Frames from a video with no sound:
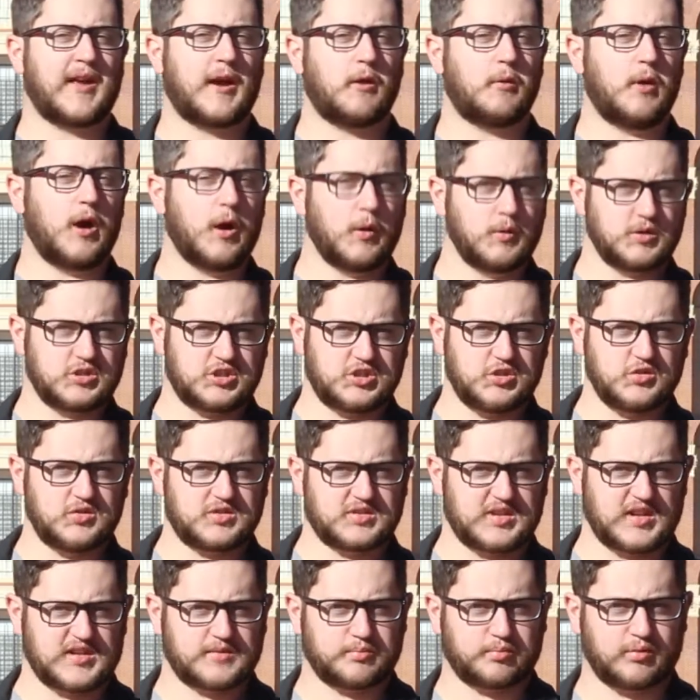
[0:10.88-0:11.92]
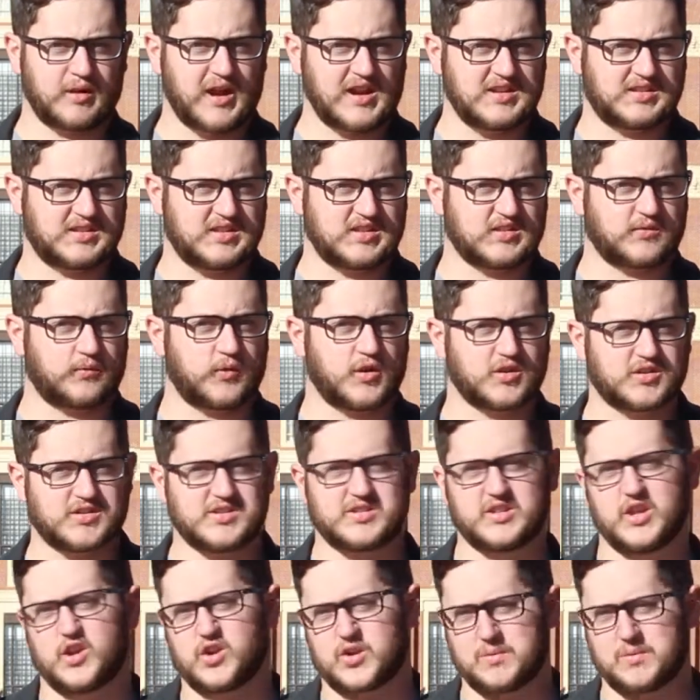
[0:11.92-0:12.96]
how OSU sets prices versus their